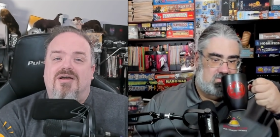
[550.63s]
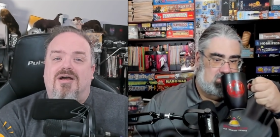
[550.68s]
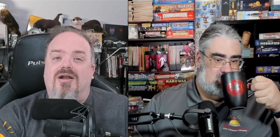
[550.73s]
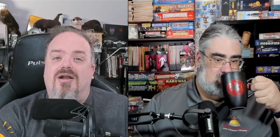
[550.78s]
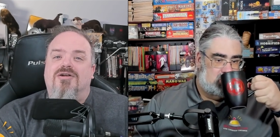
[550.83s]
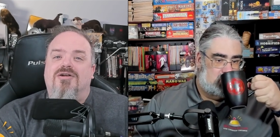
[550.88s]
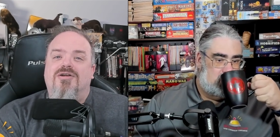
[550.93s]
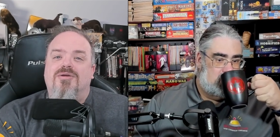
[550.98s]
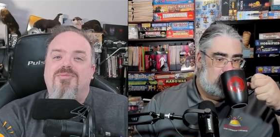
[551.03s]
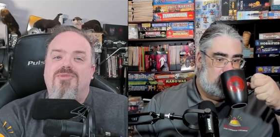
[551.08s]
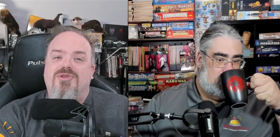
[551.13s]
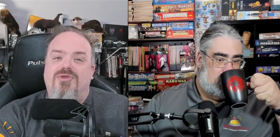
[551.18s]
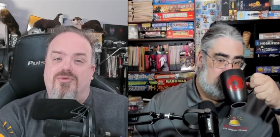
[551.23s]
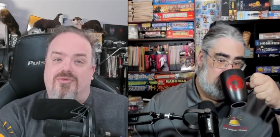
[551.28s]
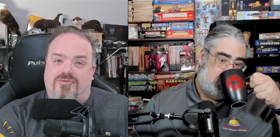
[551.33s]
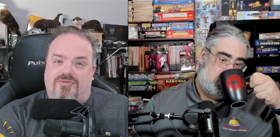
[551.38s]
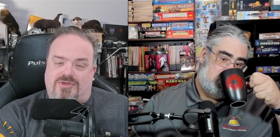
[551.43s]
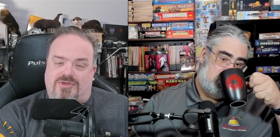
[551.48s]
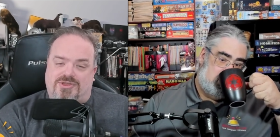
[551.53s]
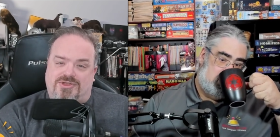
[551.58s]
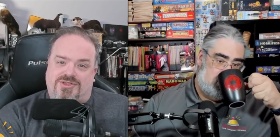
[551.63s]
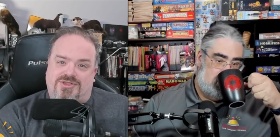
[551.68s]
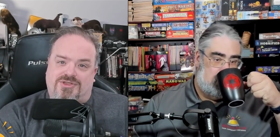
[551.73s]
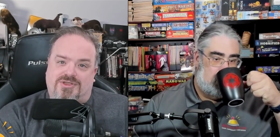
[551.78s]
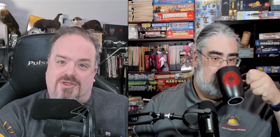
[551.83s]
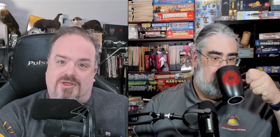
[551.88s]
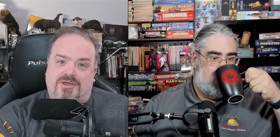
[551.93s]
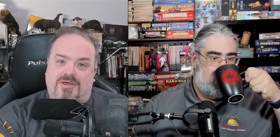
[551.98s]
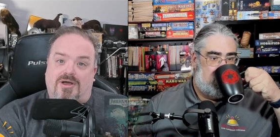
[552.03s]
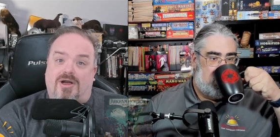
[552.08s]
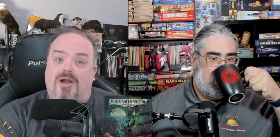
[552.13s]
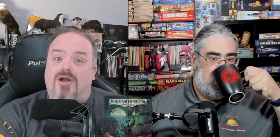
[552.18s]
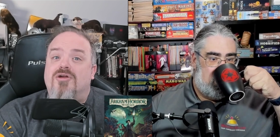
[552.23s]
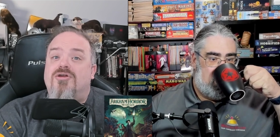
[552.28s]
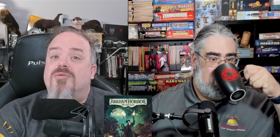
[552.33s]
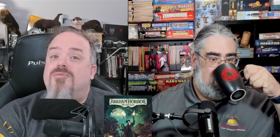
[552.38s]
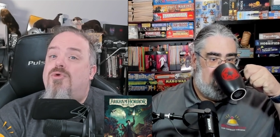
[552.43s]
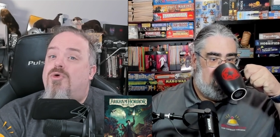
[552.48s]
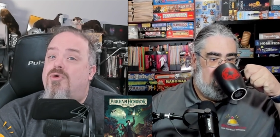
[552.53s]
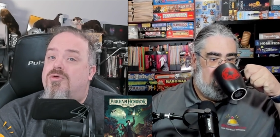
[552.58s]
Speaker 1: Arkham universe
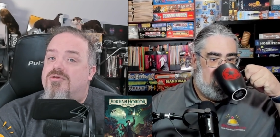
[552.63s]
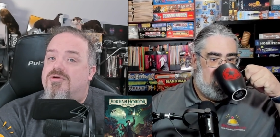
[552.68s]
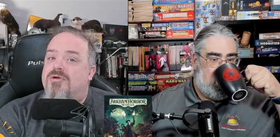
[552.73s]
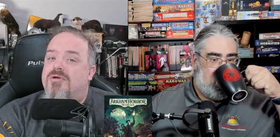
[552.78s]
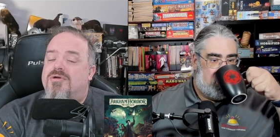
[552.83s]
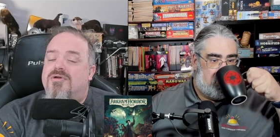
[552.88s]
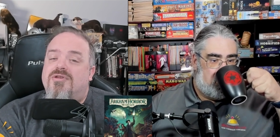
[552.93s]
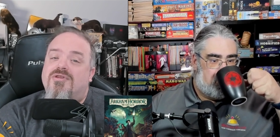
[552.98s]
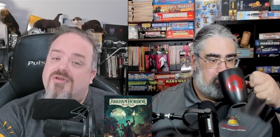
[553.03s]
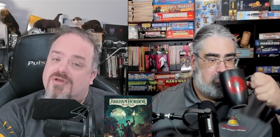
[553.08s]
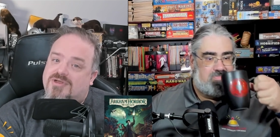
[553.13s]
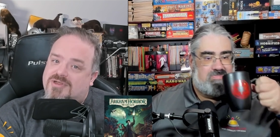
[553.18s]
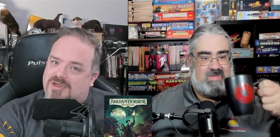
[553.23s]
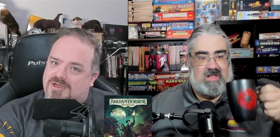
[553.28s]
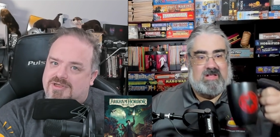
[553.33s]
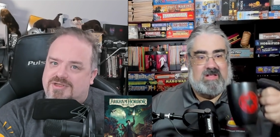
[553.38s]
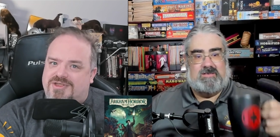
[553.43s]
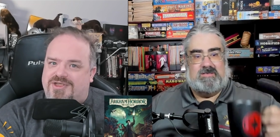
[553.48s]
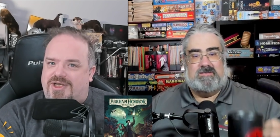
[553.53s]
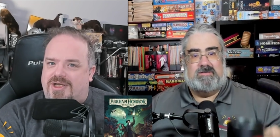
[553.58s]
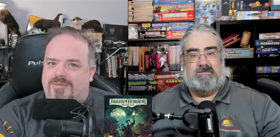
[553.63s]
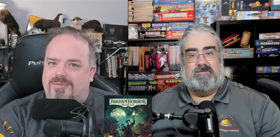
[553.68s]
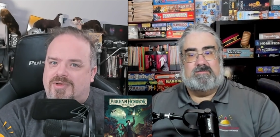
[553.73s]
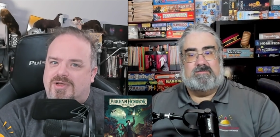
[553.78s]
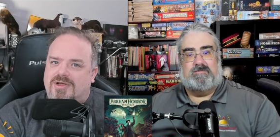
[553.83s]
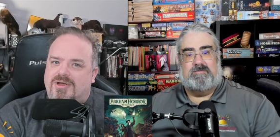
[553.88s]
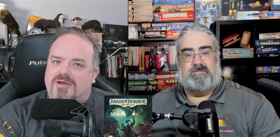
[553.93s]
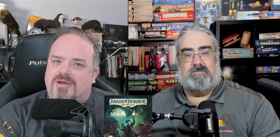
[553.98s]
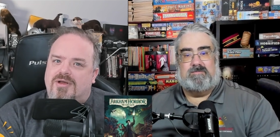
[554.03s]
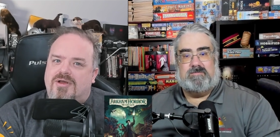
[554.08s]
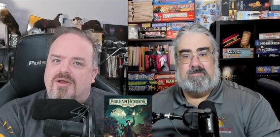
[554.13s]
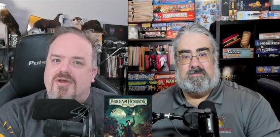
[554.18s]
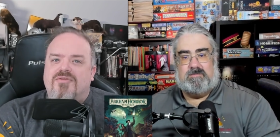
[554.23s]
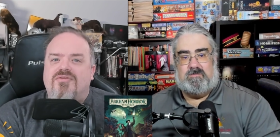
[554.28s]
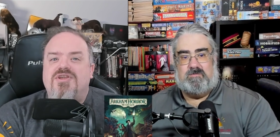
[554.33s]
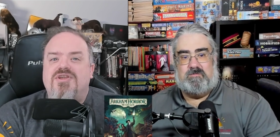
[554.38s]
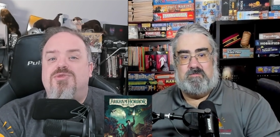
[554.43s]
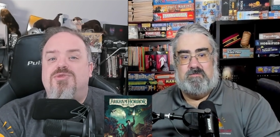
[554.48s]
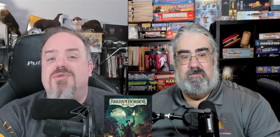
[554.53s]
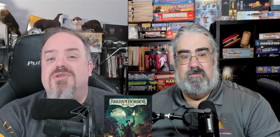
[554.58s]
Arkham Horror, the card game,
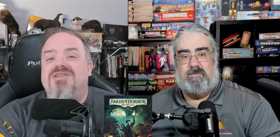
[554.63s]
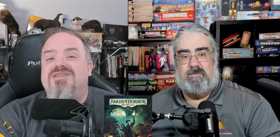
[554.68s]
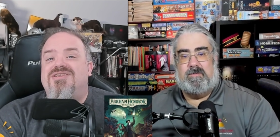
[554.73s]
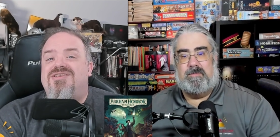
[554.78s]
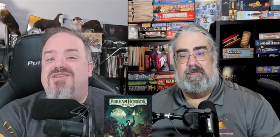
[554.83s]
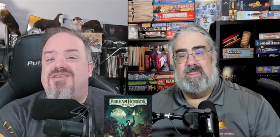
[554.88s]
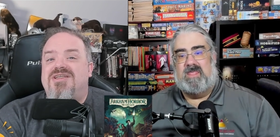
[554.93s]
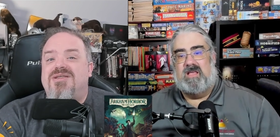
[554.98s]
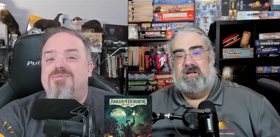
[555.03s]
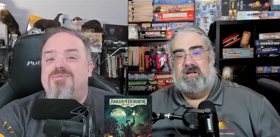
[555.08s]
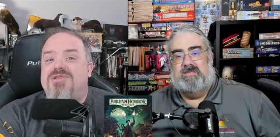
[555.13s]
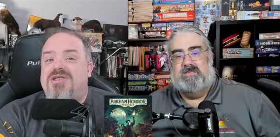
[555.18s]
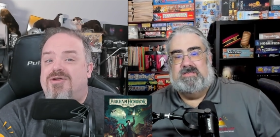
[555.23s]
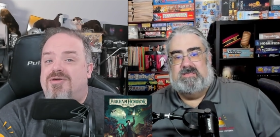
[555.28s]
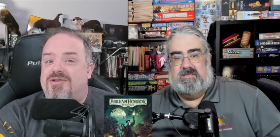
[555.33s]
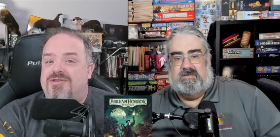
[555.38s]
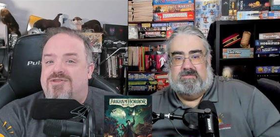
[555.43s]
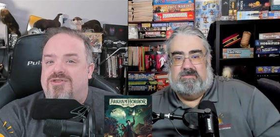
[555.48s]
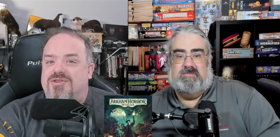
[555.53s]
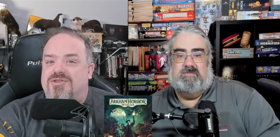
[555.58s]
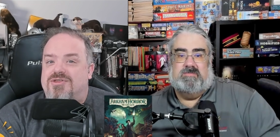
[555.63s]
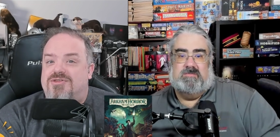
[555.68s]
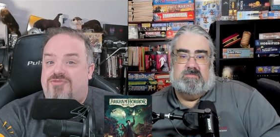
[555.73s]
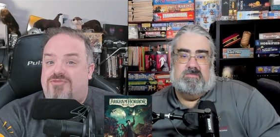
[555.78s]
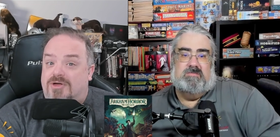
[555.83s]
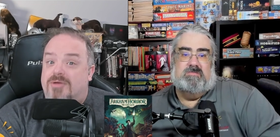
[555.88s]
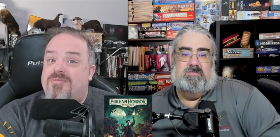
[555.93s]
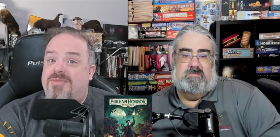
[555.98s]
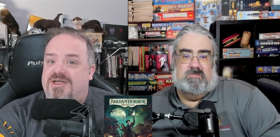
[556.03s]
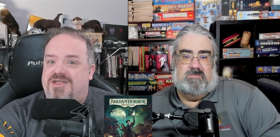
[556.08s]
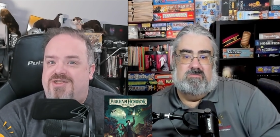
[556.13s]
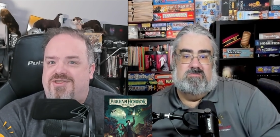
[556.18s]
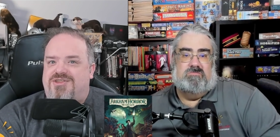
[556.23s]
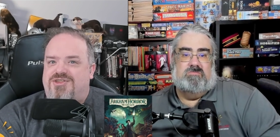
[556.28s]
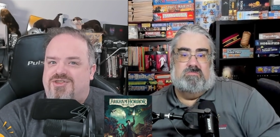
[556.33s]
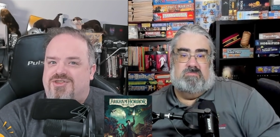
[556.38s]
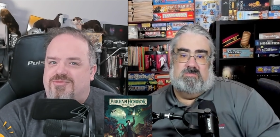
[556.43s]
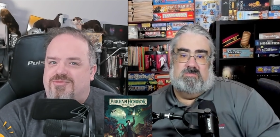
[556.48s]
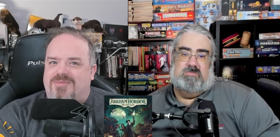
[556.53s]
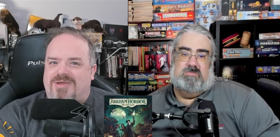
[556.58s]
featuring the same characters from
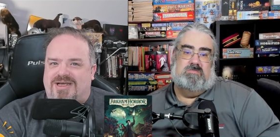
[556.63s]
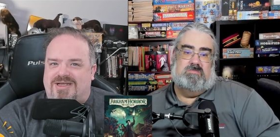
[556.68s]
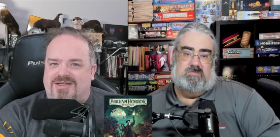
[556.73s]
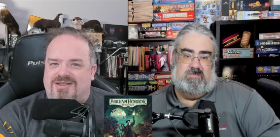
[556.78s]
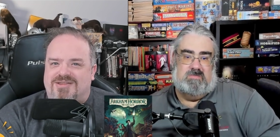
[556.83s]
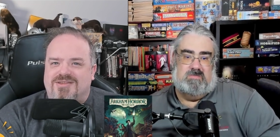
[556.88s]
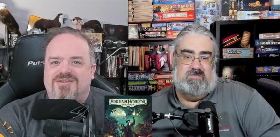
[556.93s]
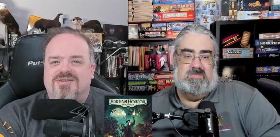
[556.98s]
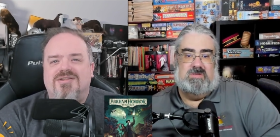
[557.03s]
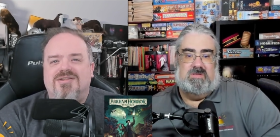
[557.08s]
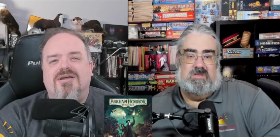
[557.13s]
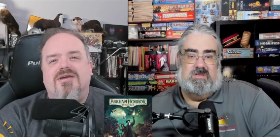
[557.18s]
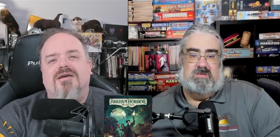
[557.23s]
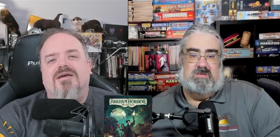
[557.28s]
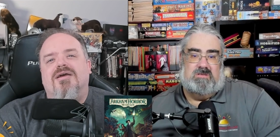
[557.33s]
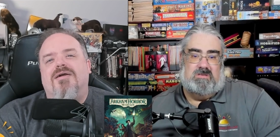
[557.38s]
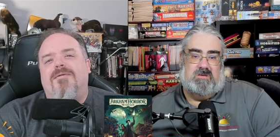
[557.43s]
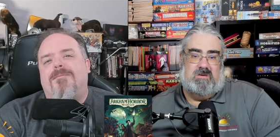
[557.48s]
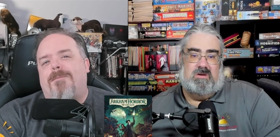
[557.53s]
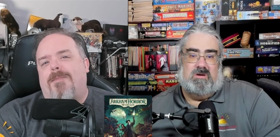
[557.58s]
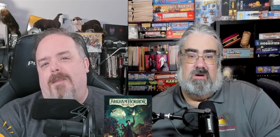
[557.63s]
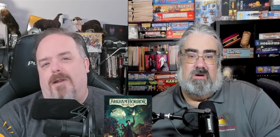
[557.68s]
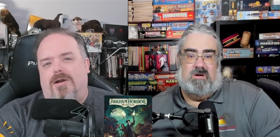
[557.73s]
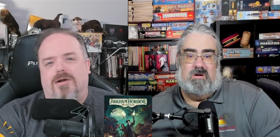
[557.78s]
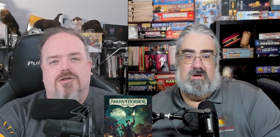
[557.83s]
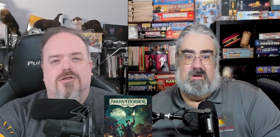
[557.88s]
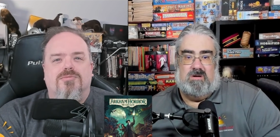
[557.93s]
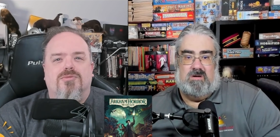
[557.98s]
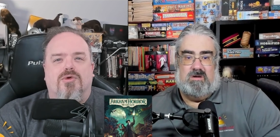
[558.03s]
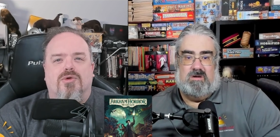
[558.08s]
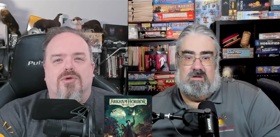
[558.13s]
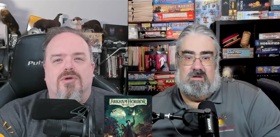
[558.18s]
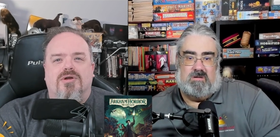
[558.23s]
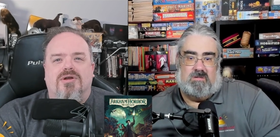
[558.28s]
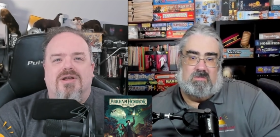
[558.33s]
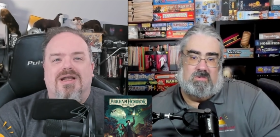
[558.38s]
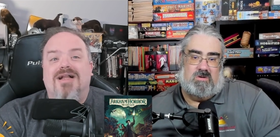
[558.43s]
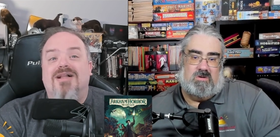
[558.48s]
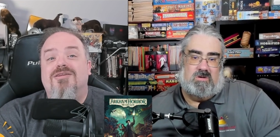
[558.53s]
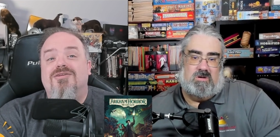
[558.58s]
Mansions of Madness, Arkham Horror,
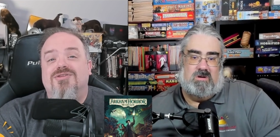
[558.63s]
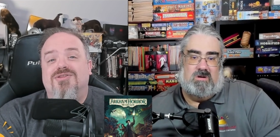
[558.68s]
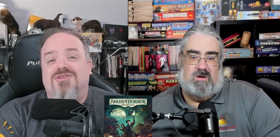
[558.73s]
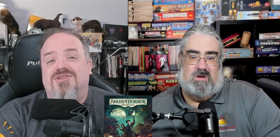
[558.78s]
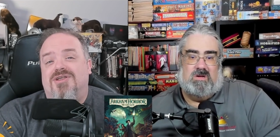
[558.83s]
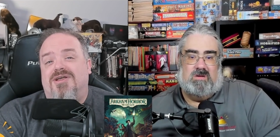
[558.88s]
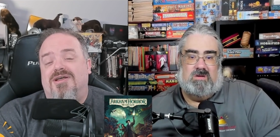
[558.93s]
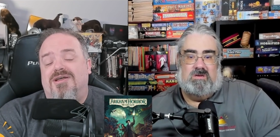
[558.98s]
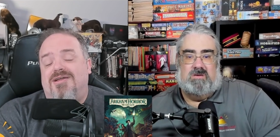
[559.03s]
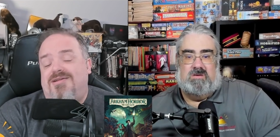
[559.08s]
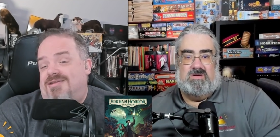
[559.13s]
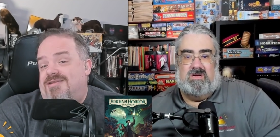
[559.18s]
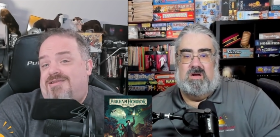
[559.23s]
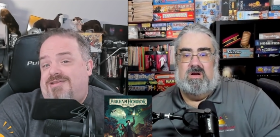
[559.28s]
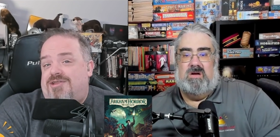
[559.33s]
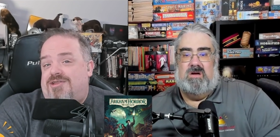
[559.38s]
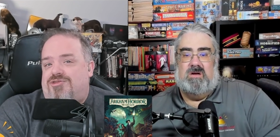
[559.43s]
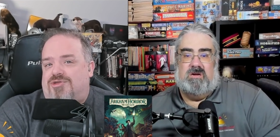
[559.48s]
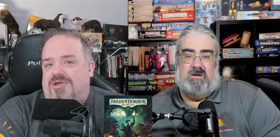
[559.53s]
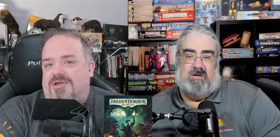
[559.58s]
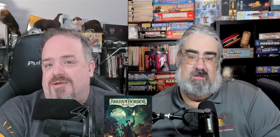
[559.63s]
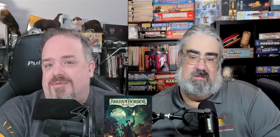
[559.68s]
Elder Sign, etc.